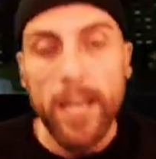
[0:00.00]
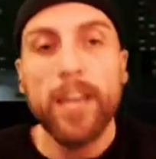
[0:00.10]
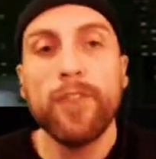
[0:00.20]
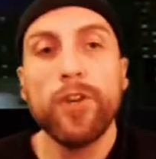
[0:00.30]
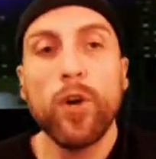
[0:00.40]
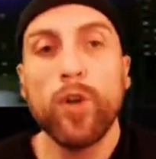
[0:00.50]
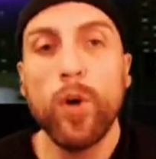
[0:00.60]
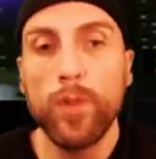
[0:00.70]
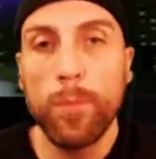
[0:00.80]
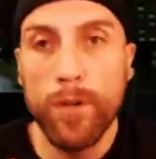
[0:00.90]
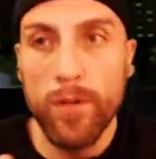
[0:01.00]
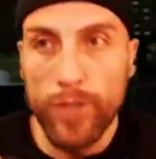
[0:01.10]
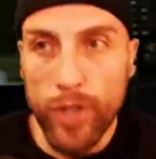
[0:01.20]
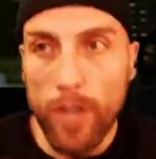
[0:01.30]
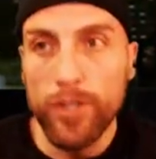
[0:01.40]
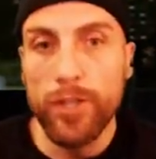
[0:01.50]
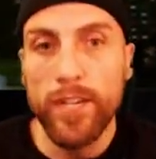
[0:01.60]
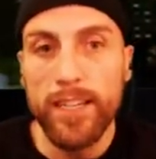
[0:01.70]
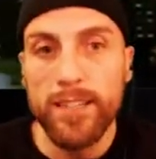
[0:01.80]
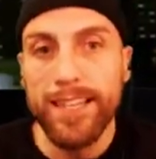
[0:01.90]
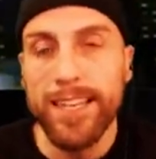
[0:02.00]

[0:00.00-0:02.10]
If you don't know what the Book of Joshua is,